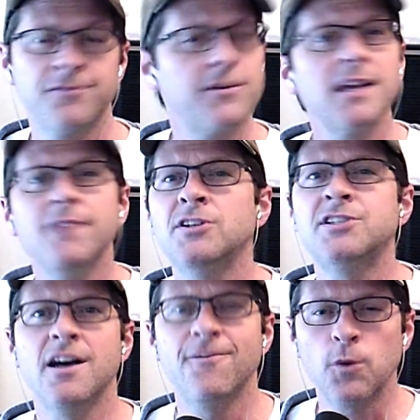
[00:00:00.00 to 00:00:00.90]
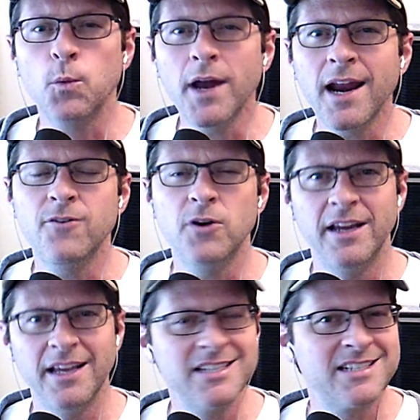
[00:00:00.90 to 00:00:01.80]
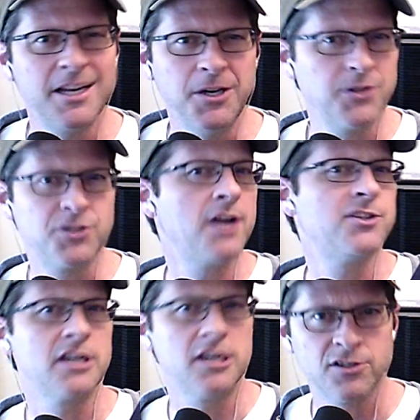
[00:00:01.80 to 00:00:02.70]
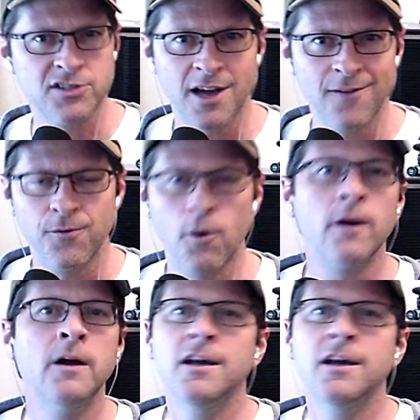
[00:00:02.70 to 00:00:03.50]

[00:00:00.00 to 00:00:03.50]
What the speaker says: Forgive yourself for whatever it is that you're judging yourself for.